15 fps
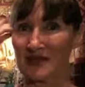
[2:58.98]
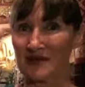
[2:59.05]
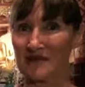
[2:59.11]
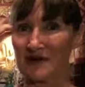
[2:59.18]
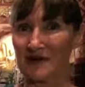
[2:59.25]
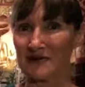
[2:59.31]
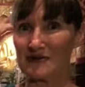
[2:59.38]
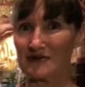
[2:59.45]

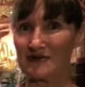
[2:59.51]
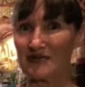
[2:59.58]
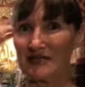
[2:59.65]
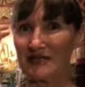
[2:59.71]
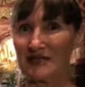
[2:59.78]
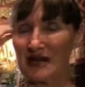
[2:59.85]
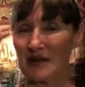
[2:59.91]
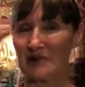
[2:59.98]
If I was
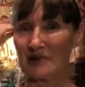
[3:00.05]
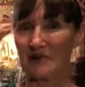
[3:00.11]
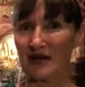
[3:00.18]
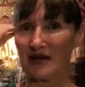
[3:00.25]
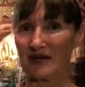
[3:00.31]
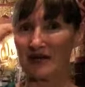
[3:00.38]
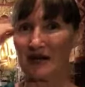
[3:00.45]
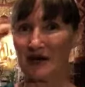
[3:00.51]
feeling happy
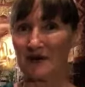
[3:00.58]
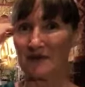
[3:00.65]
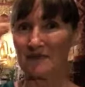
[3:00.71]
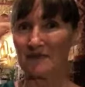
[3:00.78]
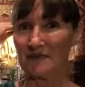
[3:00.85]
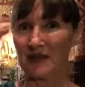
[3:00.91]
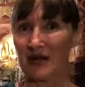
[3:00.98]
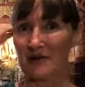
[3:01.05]
right now,
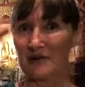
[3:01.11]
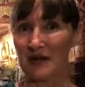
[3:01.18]
I